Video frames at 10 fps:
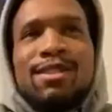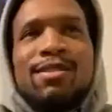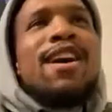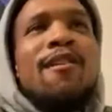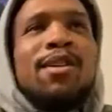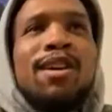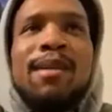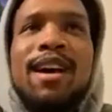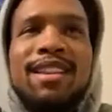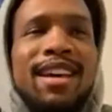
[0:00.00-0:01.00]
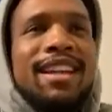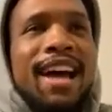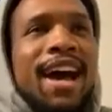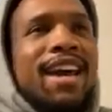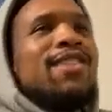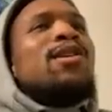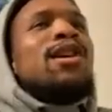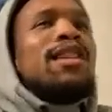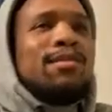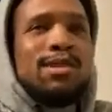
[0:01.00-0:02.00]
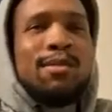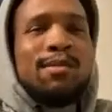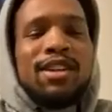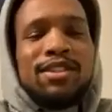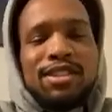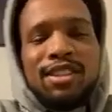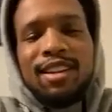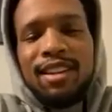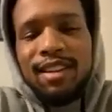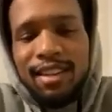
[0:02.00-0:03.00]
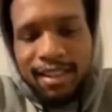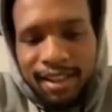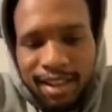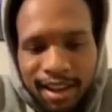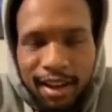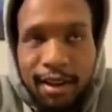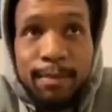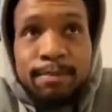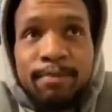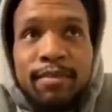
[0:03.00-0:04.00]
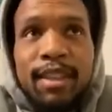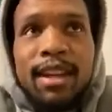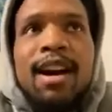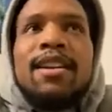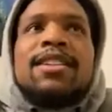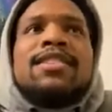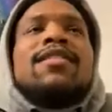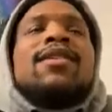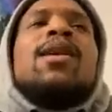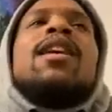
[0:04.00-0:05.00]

rag on me about it. Like I annoy them so much. Connor and Silva.